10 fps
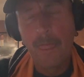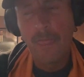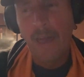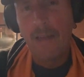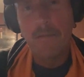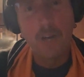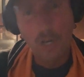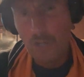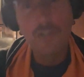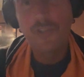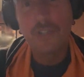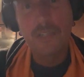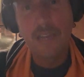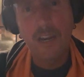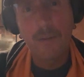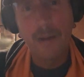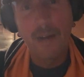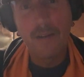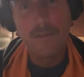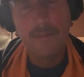that Earl shouldn't care
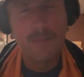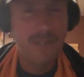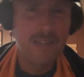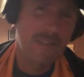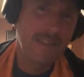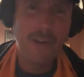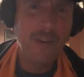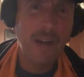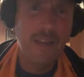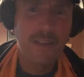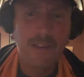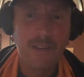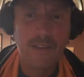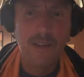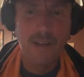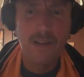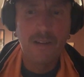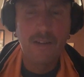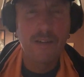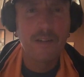about because they're not
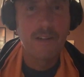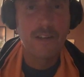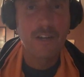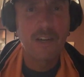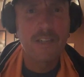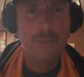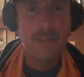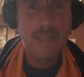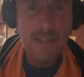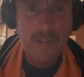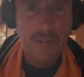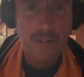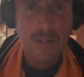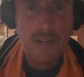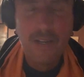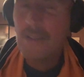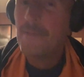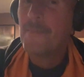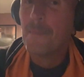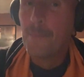her husband either.
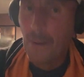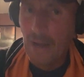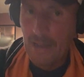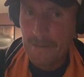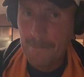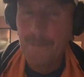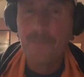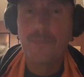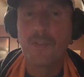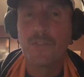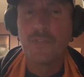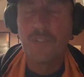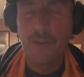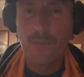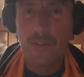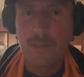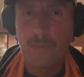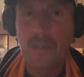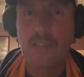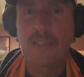But there's a difference
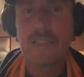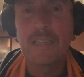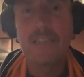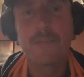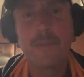because these